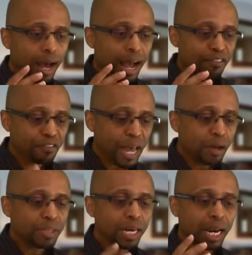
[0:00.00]
I
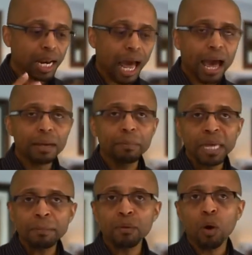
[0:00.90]
found that a lot of
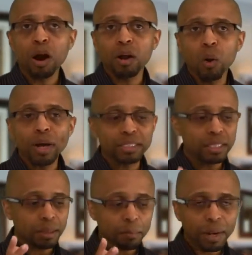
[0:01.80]
people are going
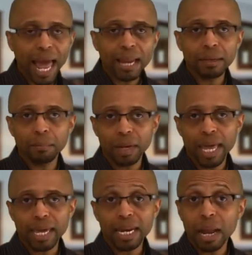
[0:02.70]
to the platinum
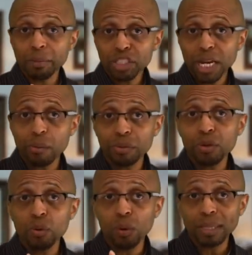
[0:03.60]
plan, and I'm going to share with
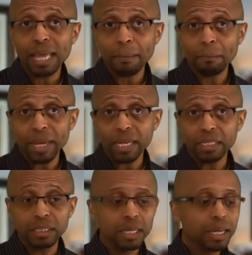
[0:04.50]
you what that
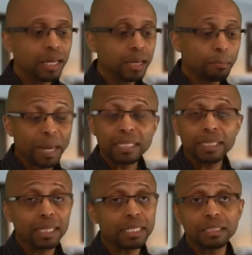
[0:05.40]
means.
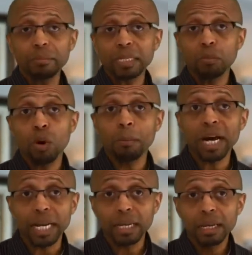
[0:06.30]
Basically, it just means more
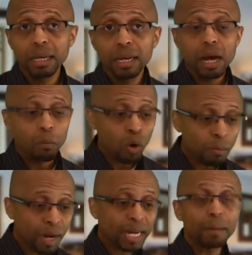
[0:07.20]

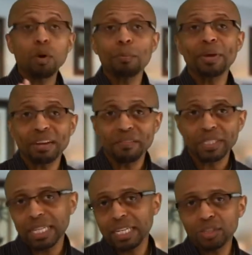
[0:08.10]
money and more
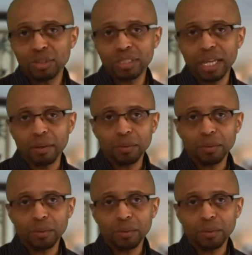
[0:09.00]
benefits, I guess you could say.